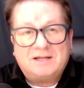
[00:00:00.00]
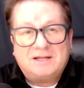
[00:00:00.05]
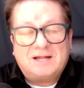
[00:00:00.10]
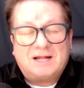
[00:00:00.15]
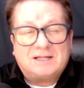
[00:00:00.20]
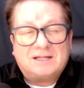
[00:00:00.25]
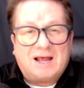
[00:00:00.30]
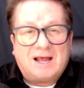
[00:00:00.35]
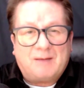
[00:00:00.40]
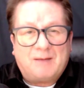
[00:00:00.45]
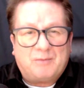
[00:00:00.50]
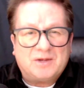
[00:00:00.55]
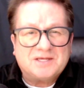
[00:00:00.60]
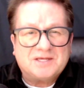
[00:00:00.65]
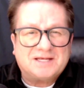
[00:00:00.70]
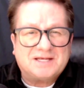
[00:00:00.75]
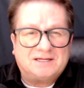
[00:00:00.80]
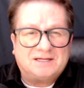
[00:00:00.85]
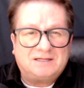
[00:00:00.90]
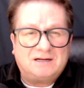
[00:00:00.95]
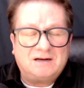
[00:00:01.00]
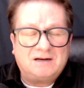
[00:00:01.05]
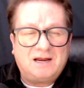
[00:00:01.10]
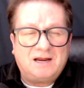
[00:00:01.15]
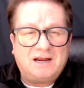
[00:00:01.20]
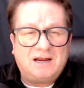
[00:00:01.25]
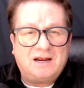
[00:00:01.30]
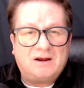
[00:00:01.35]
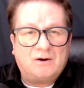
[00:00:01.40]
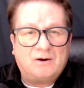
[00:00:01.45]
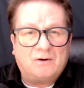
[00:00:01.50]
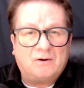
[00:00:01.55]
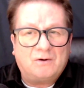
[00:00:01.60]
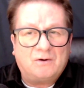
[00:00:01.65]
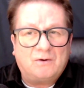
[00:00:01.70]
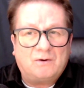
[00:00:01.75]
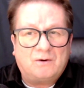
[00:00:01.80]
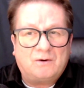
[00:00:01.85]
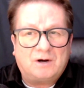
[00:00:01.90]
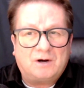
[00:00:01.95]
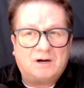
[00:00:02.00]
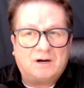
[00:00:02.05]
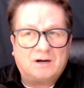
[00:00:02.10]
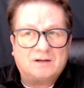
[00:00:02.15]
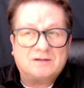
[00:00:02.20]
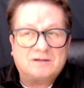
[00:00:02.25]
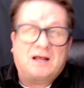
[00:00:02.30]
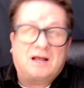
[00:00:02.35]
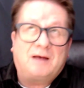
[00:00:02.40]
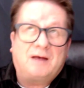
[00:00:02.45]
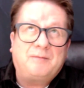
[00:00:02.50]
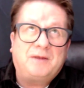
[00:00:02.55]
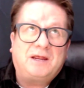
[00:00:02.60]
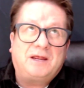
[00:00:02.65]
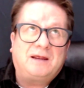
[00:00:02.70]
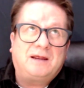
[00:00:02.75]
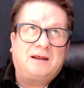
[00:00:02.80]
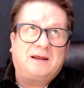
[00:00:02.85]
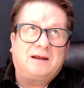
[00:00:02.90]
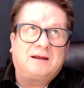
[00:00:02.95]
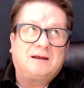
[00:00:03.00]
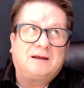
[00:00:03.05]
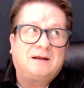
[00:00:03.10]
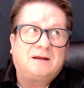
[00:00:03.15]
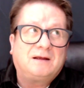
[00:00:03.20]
and that happens suddenly, or I mean,